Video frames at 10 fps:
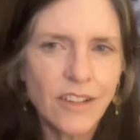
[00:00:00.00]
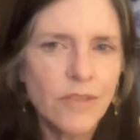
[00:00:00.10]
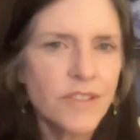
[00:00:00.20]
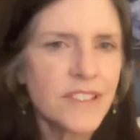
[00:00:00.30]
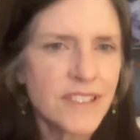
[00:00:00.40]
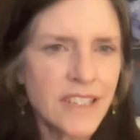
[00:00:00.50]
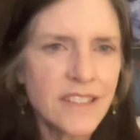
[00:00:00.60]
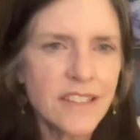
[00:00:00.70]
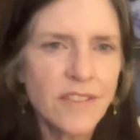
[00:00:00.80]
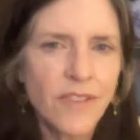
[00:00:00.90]
over
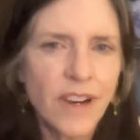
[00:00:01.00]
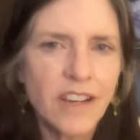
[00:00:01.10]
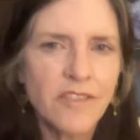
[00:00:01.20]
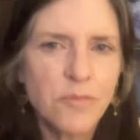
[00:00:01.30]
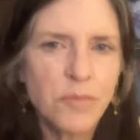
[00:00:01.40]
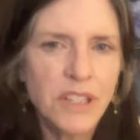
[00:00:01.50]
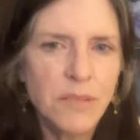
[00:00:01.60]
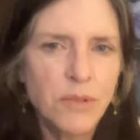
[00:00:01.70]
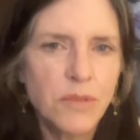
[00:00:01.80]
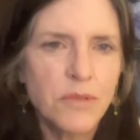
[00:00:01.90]
65
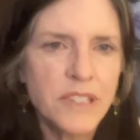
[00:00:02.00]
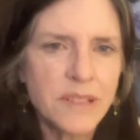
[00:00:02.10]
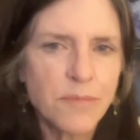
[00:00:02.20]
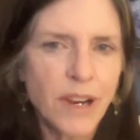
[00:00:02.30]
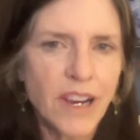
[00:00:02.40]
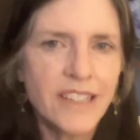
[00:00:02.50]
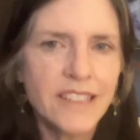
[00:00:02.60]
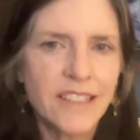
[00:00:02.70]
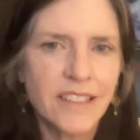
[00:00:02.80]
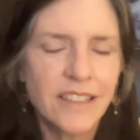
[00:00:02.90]
people
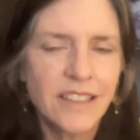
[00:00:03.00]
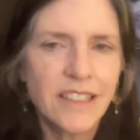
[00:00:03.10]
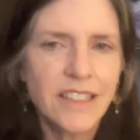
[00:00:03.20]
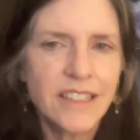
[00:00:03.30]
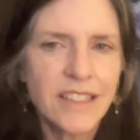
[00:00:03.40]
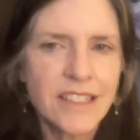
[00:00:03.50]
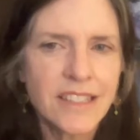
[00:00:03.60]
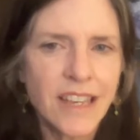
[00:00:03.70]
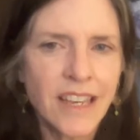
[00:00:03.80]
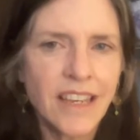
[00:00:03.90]
responded to
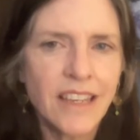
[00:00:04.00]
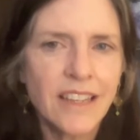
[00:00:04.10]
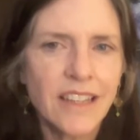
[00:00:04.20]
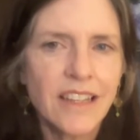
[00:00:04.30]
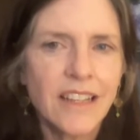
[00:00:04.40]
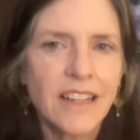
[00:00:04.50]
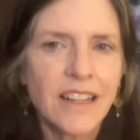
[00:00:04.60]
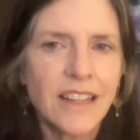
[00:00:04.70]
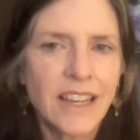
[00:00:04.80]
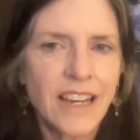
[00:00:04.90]
say
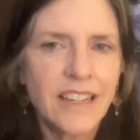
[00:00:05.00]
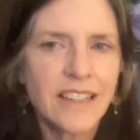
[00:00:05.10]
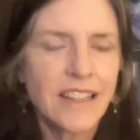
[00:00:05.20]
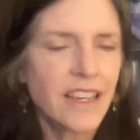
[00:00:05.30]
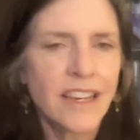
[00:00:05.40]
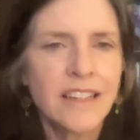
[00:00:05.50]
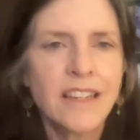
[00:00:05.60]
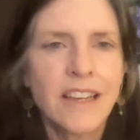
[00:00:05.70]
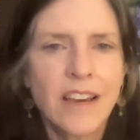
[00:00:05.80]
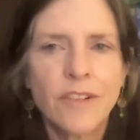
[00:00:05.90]
that they had
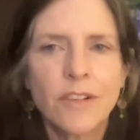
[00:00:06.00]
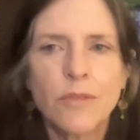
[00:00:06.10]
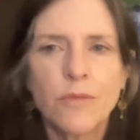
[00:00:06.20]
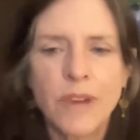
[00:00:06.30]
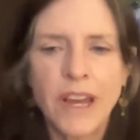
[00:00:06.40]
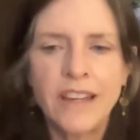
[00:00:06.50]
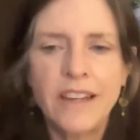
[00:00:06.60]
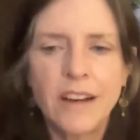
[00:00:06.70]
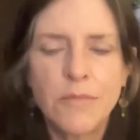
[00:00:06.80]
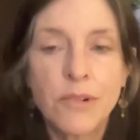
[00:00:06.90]
never
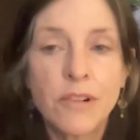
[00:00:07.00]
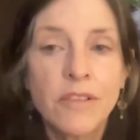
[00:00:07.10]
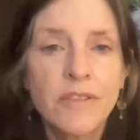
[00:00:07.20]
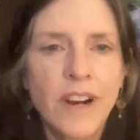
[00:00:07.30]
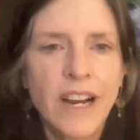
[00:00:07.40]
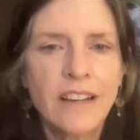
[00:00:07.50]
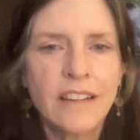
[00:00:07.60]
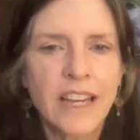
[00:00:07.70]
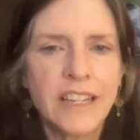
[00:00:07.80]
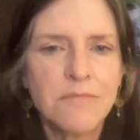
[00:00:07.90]
read a
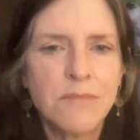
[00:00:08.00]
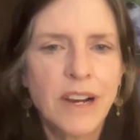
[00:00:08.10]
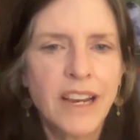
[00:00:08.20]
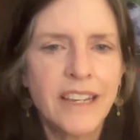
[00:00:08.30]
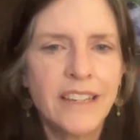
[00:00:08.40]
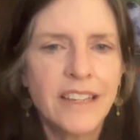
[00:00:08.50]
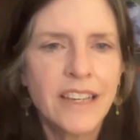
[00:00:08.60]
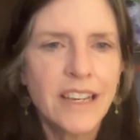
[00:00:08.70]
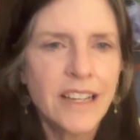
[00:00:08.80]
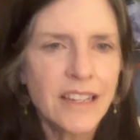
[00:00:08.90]
profile like mine.
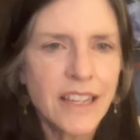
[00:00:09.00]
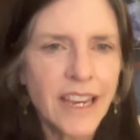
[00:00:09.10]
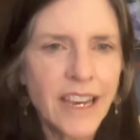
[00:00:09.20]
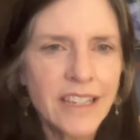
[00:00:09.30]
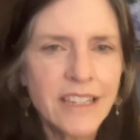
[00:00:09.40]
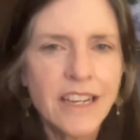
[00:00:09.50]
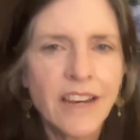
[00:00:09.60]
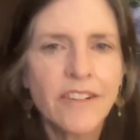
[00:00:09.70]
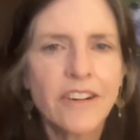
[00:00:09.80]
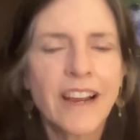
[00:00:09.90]
They had
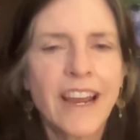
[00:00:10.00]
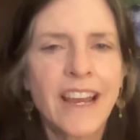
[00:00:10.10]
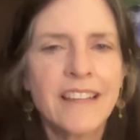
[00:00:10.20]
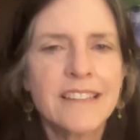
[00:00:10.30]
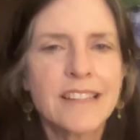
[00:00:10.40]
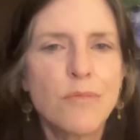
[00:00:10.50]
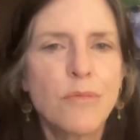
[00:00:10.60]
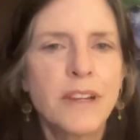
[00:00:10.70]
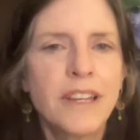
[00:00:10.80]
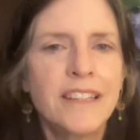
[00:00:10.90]
never had
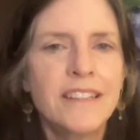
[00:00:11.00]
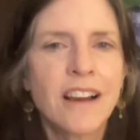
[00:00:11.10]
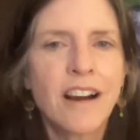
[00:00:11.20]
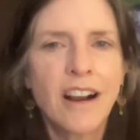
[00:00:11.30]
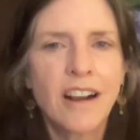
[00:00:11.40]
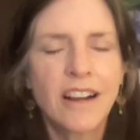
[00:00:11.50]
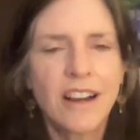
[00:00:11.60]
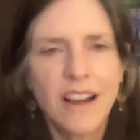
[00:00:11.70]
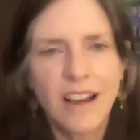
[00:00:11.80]
somebody talk